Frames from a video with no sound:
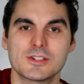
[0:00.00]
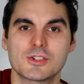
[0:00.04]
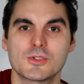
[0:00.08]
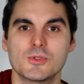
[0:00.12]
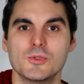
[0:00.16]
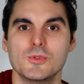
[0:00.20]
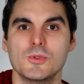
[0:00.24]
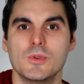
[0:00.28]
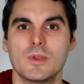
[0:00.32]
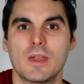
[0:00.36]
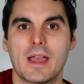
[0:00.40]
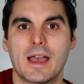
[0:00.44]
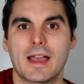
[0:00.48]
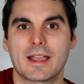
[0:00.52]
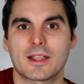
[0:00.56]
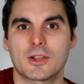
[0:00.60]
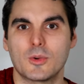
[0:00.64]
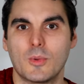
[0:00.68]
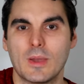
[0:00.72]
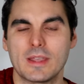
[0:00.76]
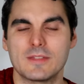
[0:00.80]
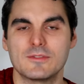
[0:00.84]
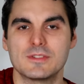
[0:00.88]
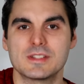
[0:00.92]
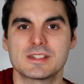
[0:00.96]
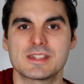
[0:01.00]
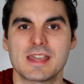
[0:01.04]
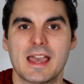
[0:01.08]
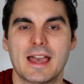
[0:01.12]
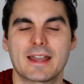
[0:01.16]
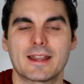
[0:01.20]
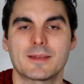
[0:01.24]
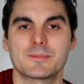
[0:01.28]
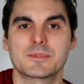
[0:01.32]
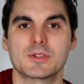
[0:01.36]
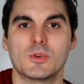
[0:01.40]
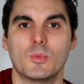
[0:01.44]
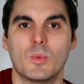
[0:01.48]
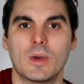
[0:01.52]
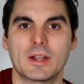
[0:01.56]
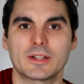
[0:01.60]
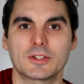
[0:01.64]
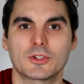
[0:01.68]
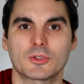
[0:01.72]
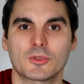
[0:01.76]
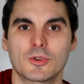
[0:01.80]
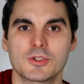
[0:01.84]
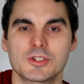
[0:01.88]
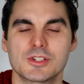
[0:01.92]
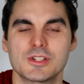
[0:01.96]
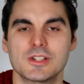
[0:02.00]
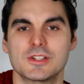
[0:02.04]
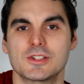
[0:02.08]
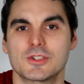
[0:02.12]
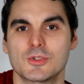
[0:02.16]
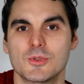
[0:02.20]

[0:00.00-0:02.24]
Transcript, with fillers: two uh, quavers add up to one crotchet,